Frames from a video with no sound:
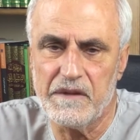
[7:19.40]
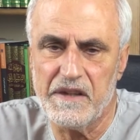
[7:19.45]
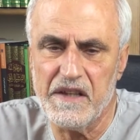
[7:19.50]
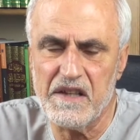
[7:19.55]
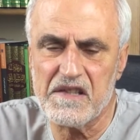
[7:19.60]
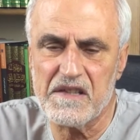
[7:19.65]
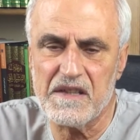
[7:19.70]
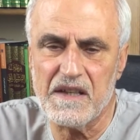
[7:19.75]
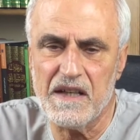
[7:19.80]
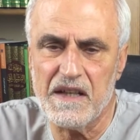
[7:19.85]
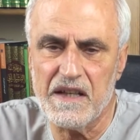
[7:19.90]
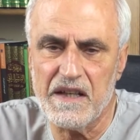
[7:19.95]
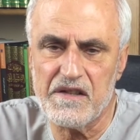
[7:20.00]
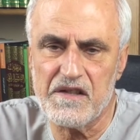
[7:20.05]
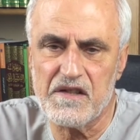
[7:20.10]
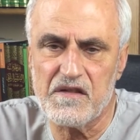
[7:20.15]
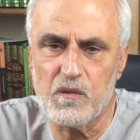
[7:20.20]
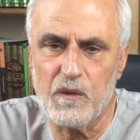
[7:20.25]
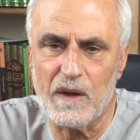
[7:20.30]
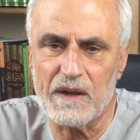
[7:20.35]
this
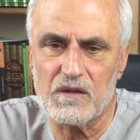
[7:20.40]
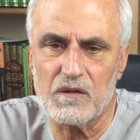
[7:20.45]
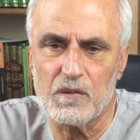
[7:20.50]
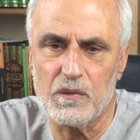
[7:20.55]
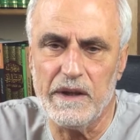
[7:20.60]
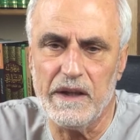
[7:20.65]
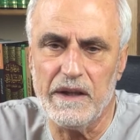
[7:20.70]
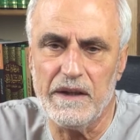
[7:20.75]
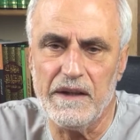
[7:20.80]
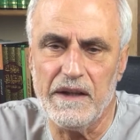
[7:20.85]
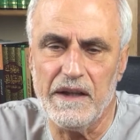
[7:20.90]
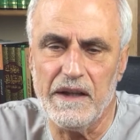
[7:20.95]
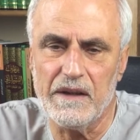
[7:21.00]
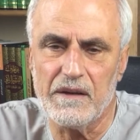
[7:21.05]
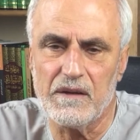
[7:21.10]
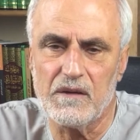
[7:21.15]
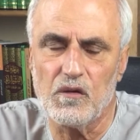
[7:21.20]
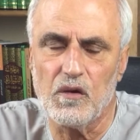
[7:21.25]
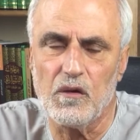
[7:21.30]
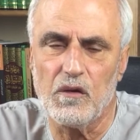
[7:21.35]
is what we
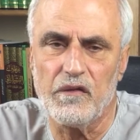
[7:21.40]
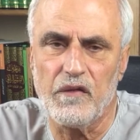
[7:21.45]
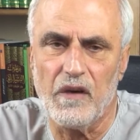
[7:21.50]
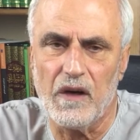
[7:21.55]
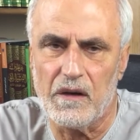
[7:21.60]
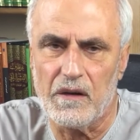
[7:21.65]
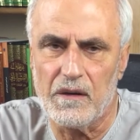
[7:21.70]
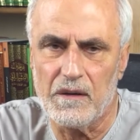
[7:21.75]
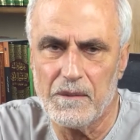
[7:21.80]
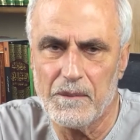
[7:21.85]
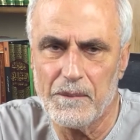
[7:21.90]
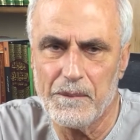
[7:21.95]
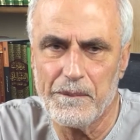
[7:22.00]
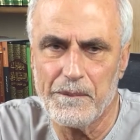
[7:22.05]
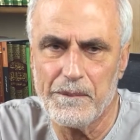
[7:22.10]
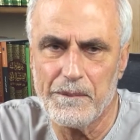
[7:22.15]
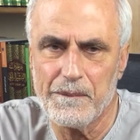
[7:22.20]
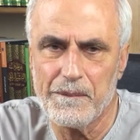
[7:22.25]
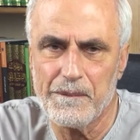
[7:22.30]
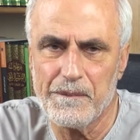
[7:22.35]
need to follow.
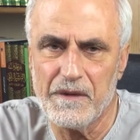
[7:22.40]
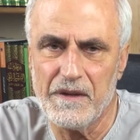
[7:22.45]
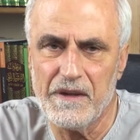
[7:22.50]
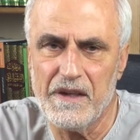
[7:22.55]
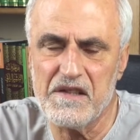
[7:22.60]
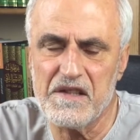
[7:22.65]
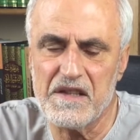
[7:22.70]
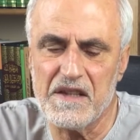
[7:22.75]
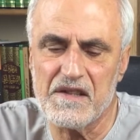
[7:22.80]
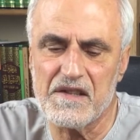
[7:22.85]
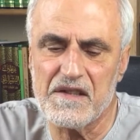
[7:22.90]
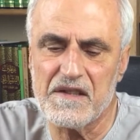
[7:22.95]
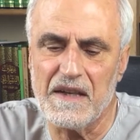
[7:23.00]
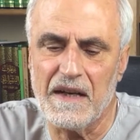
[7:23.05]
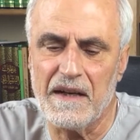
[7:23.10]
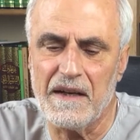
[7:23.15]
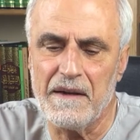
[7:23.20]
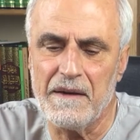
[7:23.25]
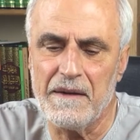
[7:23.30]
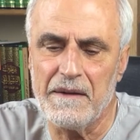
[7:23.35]
This
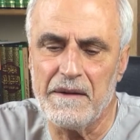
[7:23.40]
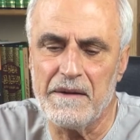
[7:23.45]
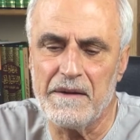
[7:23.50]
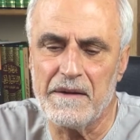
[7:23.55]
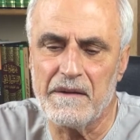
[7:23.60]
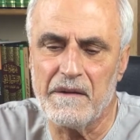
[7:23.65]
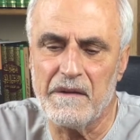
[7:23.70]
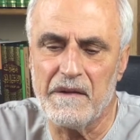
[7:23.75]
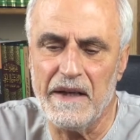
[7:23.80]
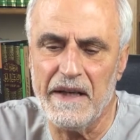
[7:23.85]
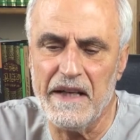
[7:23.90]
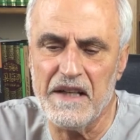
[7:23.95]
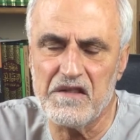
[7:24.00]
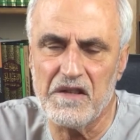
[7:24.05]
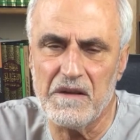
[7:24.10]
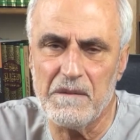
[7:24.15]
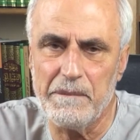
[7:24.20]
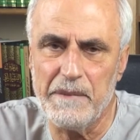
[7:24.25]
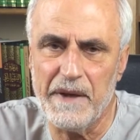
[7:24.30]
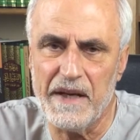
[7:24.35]
is the
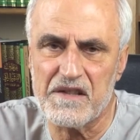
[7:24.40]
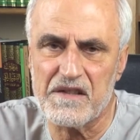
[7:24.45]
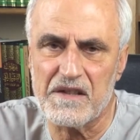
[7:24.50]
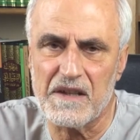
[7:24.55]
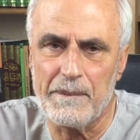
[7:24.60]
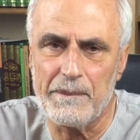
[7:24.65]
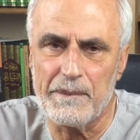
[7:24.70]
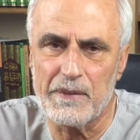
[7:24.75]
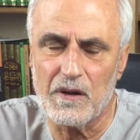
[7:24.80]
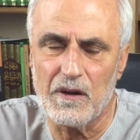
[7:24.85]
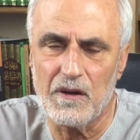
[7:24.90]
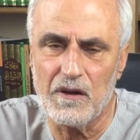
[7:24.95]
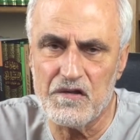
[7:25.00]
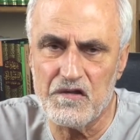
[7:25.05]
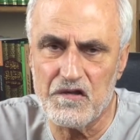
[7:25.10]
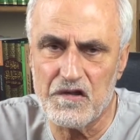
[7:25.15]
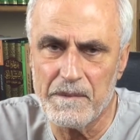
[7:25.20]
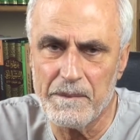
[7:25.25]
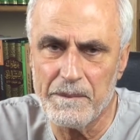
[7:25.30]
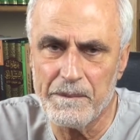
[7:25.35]
revelation-based
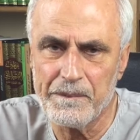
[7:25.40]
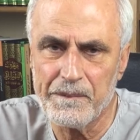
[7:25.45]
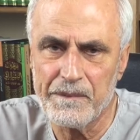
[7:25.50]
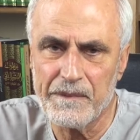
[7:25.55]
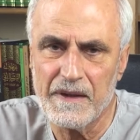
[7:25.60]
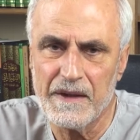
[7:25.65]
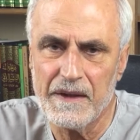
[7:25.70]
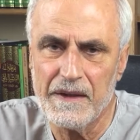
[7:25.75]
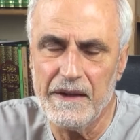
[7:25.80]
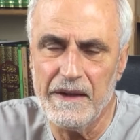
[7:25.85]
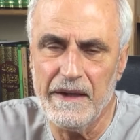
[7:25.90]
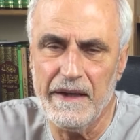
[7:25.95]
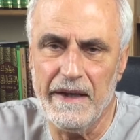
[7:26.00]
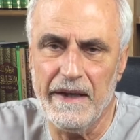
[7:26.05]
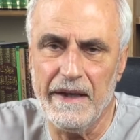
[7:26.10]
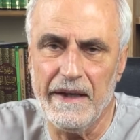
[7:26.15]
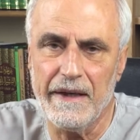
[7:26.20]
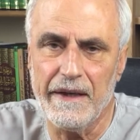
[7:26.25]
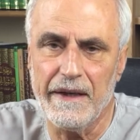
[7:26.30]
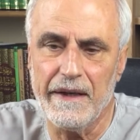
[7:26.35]
approach,
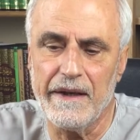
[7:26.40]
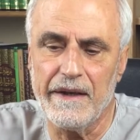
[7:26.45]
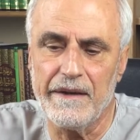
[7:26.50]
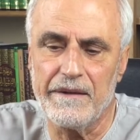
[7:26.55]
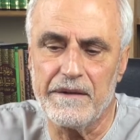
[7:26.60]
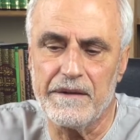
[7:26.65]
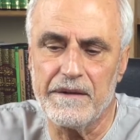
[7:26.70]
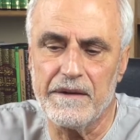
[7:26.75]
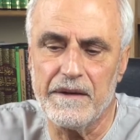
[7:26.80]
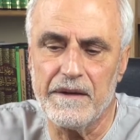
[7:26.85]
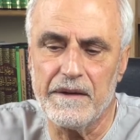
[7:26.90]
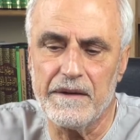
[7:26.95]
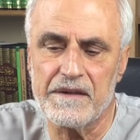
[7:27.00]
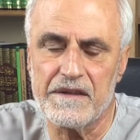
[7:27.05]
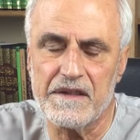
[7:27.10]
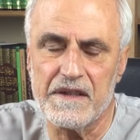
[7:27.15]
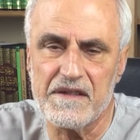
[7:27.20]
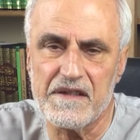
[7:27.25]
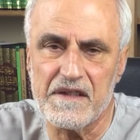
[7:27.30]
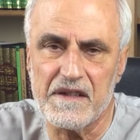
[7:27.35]
and
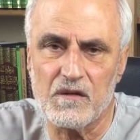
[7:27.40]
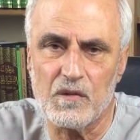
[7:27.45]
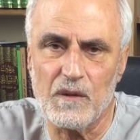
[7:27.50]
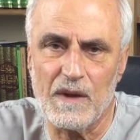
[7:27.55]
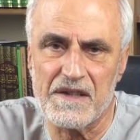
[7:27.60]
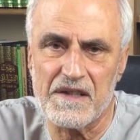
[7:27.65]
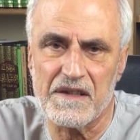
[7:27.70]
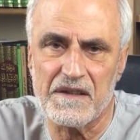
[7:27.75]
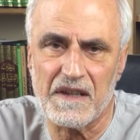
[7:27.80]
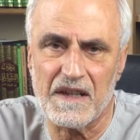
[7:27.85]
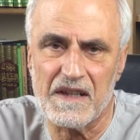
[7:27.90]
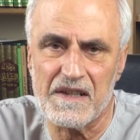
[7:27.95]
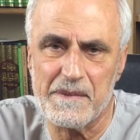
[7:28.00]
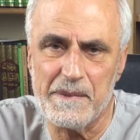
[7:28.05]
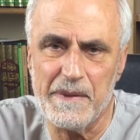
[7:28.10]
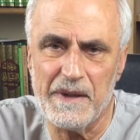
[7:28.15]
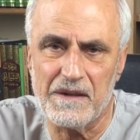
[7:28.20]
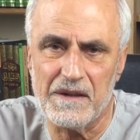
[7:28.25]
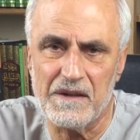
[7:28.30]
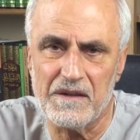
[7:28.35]
since it was
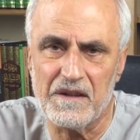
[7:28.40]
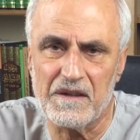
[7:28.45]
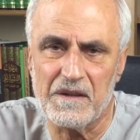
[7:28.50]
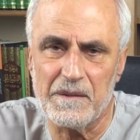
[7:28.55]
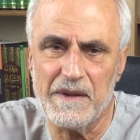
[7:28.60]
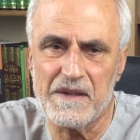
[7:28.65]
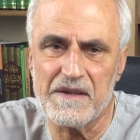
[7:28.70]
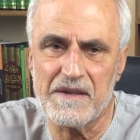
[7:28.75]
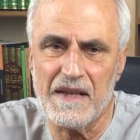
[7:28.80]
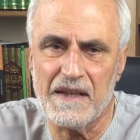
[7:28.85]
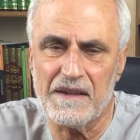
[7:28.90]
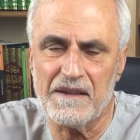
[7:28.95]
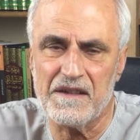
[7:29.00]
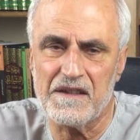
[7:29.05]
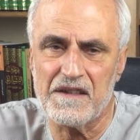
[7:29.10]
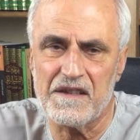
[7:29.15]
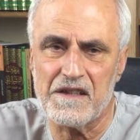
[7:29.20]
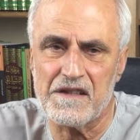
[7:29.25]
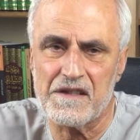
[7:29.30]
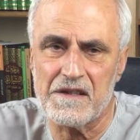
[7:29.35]
transmitted, it means
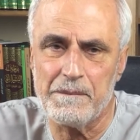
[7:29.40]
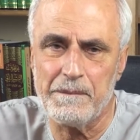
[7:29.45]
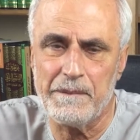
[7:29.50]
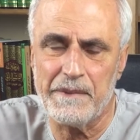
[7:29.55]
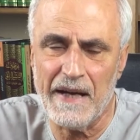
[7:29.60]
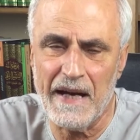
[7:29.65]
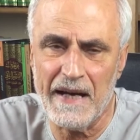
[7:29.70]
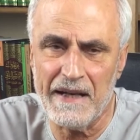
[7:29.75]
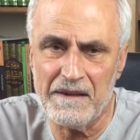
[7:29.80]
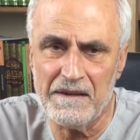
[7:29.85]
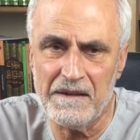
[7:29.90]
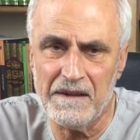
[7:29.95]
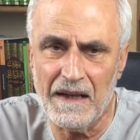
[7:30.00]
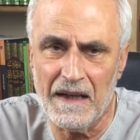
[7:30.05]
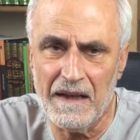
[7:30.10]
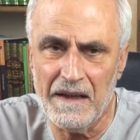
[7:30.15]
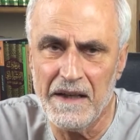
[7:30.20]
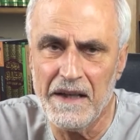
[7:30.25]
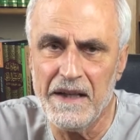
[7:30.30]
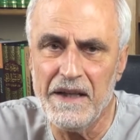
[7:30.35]
that it is
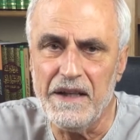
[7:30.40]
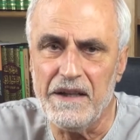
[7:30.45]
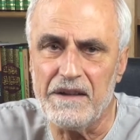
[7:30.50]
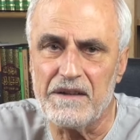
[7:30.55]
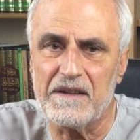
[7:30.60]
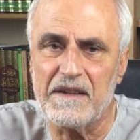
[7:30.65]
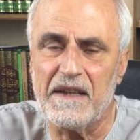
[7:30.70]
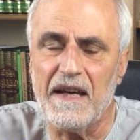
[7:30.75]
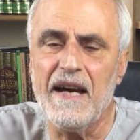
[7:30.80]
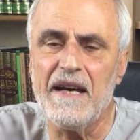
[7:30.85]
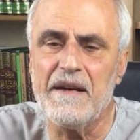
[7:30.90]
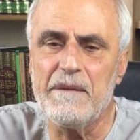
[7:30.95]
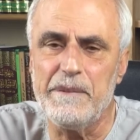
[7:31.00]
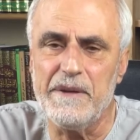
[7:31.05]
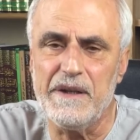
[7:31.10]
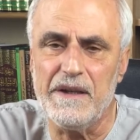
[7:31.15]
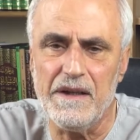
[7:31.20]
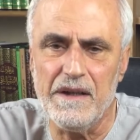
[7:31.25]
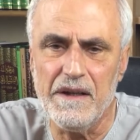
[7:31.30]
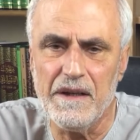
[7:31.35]
practical, it
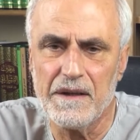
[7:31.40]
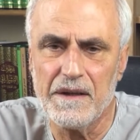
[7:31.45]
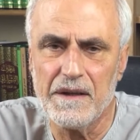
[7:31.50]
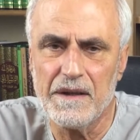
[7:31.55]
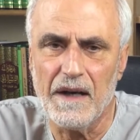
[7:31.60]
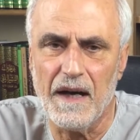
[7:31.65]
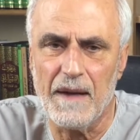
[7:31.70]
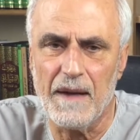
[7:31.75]
can be